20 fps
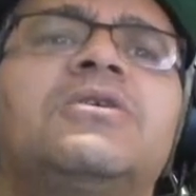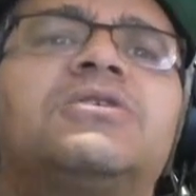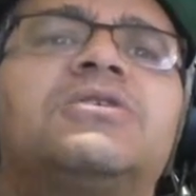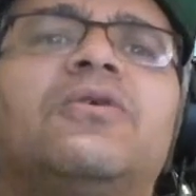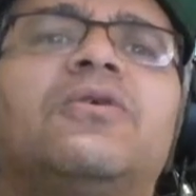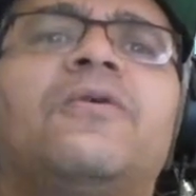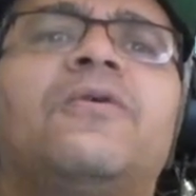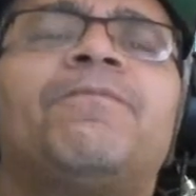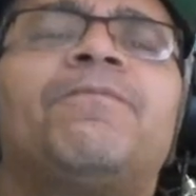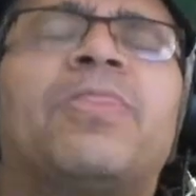
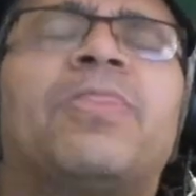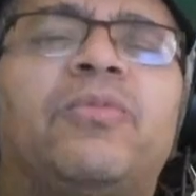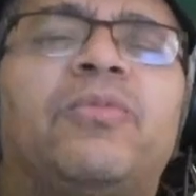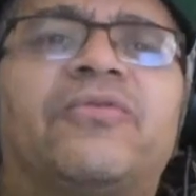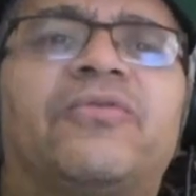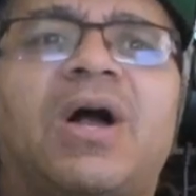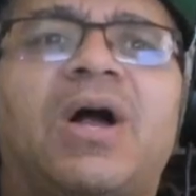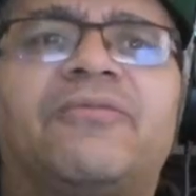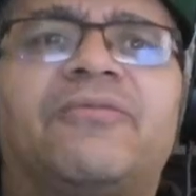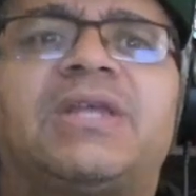So
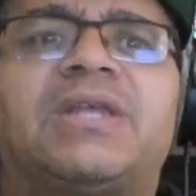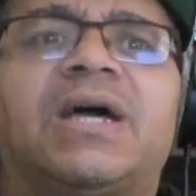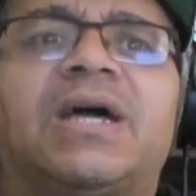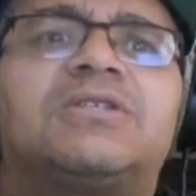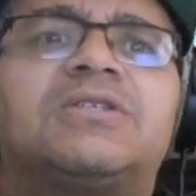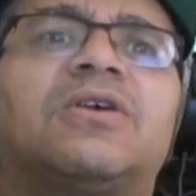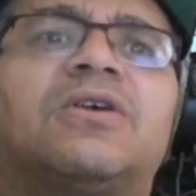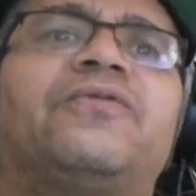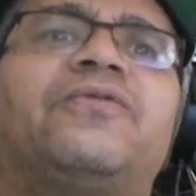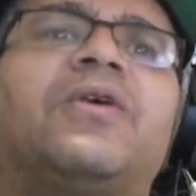we've covered
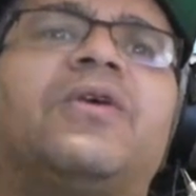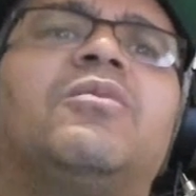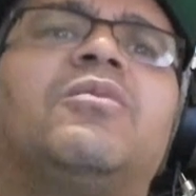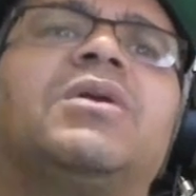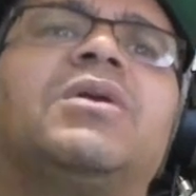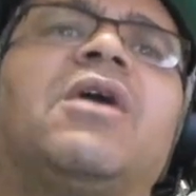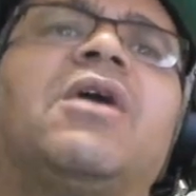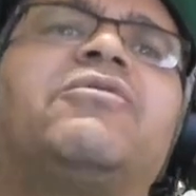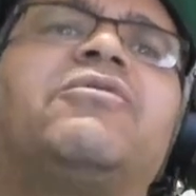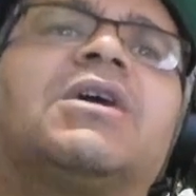that so far.
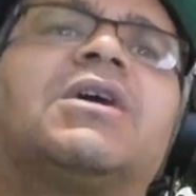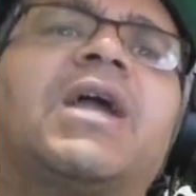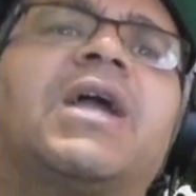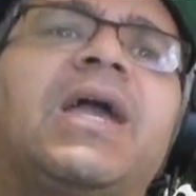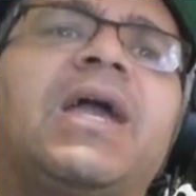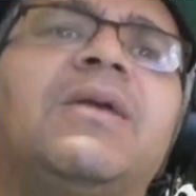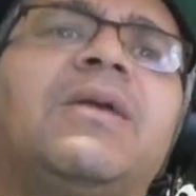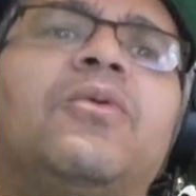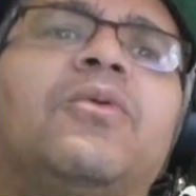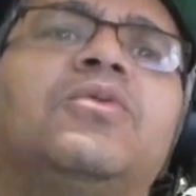We covered the
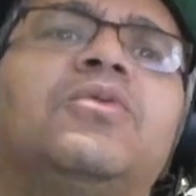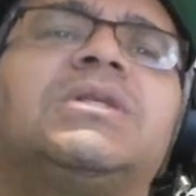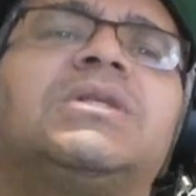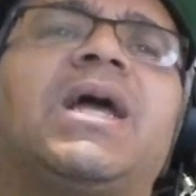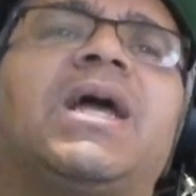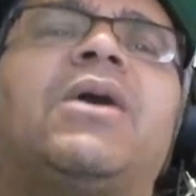cables.